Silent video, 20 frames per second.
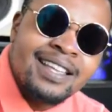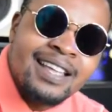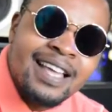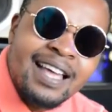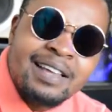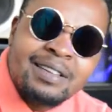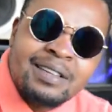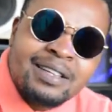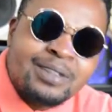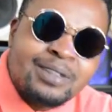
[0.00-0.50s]

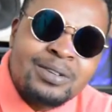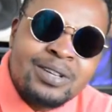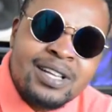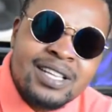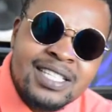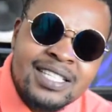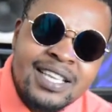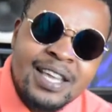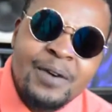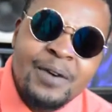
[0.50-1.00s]
I
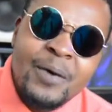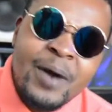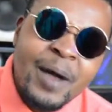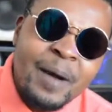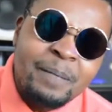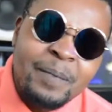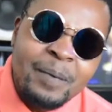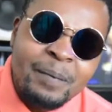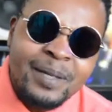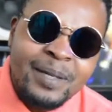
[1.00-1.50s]
say a
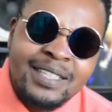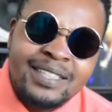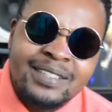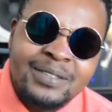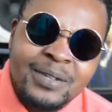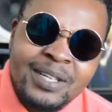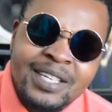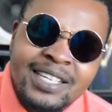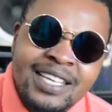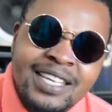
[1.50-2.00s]
rapper, but
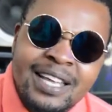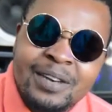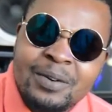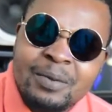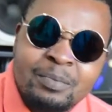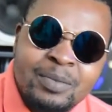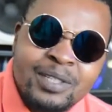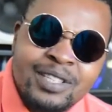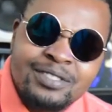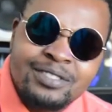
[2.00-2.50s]
really I don't
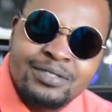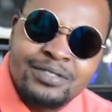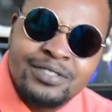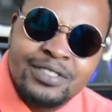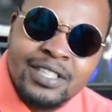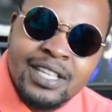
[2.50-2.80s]
believe